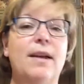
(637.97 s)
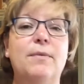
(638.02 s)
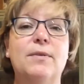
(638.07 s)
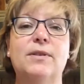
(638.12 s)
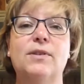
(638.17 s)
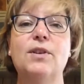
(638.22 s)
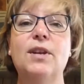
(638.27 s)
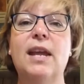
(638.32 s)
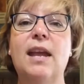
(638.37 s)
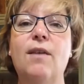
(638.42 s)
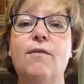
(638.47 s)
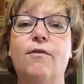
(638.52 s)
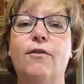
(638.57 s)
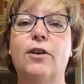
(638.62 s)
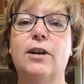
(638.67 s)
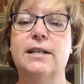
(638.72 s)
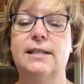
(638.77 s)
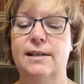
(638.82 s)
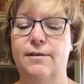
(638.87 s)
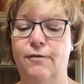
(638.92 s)
I was looking
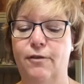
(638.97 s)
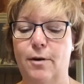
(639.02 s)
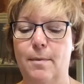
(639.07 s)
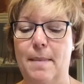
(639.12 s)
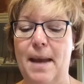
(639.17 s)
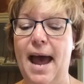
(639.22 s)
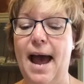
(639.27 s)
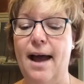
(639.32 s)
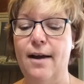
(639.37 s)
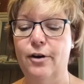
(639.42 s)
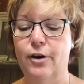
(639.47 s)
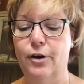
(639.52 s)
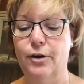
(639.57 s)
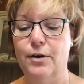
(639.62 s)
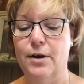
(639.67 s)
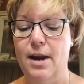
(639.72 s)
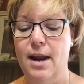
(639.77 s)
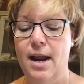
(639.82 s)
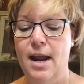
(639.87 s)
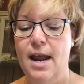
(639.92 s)
for a different
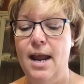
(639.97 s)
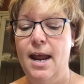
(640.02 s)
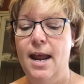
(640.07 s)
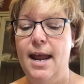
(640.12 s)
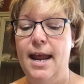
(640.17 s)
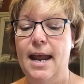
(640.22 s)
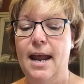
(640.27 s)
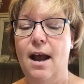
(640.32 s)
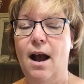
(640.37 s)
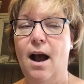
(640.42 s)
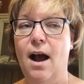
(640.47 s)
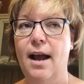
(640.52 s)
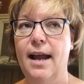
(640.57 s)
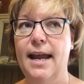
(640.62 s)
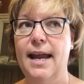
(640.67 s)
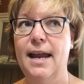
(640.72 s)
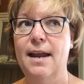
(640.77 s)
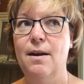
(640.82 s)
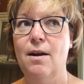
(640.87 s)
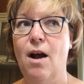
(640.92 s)
pattern
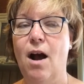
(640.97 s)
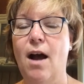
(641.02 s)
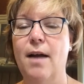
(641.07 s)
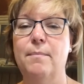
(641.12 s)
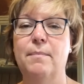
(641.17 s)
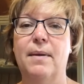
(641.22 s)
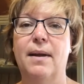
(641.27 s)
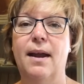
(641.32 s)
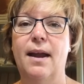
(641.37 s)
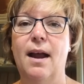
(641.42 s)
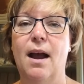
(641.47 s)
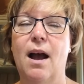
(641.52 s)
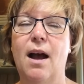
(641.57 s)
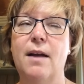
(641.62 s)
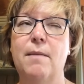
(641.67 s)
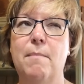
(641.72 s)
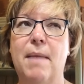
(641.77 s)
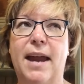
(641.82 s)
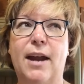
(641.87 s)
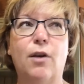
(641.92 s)
on
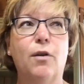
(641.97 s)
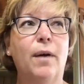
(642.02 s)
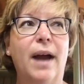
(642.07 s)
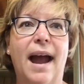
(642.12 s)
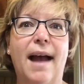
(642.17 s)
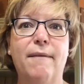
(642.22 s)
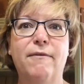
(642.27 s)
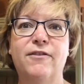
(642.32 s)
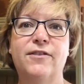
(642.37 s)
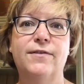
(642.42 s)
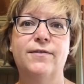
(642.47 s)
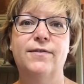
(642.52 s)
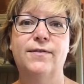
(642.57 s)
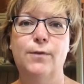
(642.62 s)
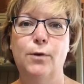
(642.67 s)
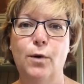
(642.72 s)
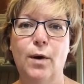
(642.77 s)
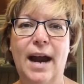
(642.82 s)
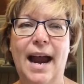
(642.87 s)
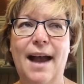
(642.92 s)
my
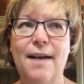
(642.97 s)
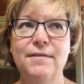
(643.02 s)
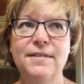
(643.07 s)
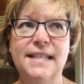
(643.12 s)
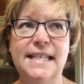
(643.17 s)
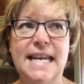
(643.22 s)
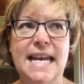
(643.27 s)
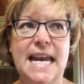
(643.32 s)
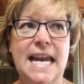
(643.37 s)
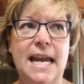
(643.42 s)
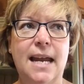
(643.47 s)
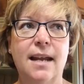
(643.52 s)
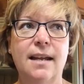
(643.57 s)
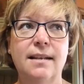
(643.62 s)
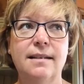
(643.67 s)
craftsy,